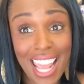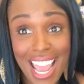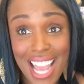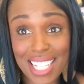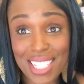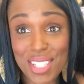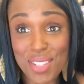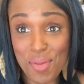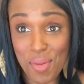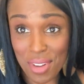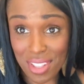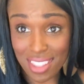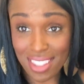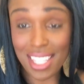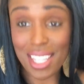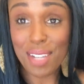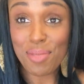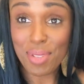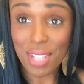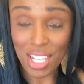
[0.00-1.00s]
asked what
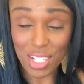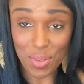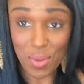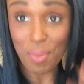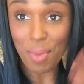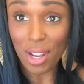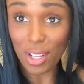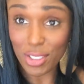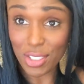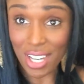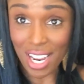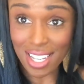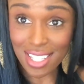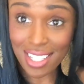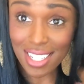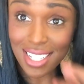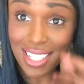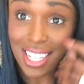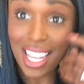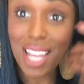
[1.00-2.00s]
the obsession with Michael
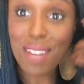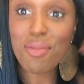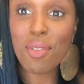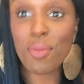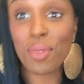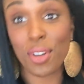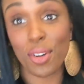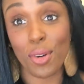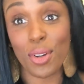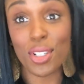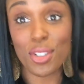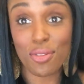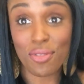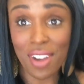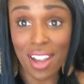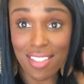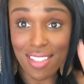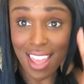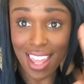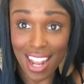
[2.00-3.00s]
Jackson is yet, but we're going to
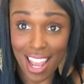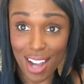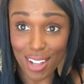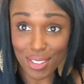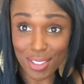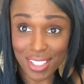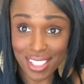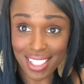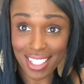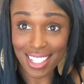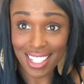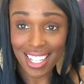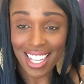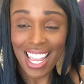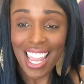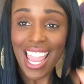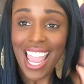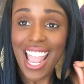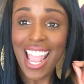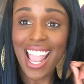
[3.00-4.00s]
find that out.
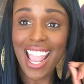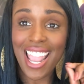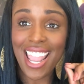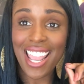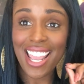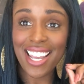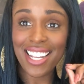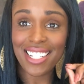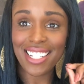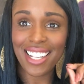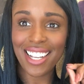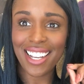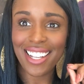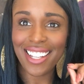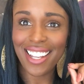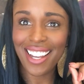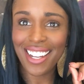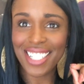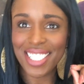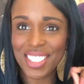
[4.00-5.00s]
And
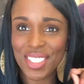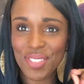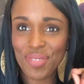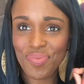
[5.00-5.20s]
yeah,